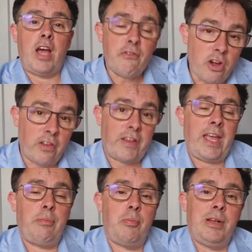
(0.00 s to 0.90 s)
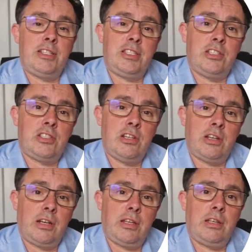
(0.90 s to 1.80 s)
you haven't got the capability
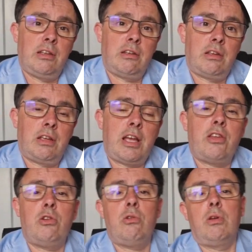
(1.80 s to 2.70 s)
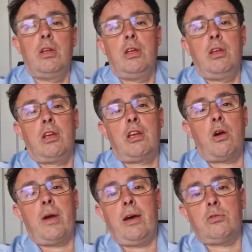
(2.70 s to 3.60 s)
internally, can you
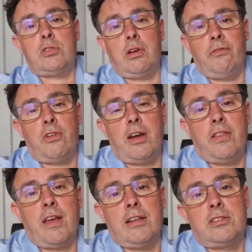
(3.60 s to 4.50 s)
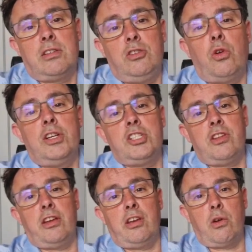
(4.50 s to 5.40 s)
go out and find that knowledge and
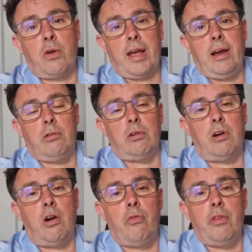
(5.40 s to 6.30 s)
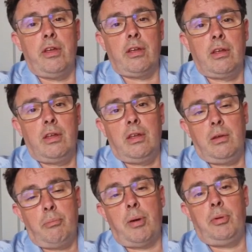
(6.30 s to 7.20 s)
that know-how on the
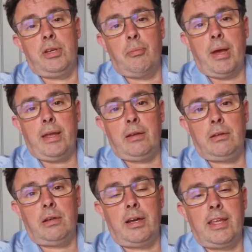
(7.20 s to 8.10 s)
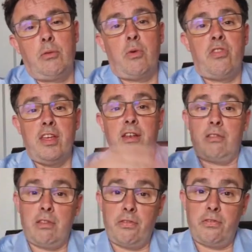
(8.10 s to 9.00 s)
public domain, i.e.
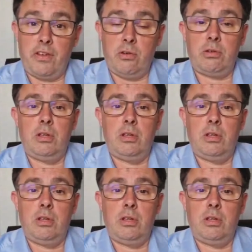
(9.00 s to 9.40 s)
within the field?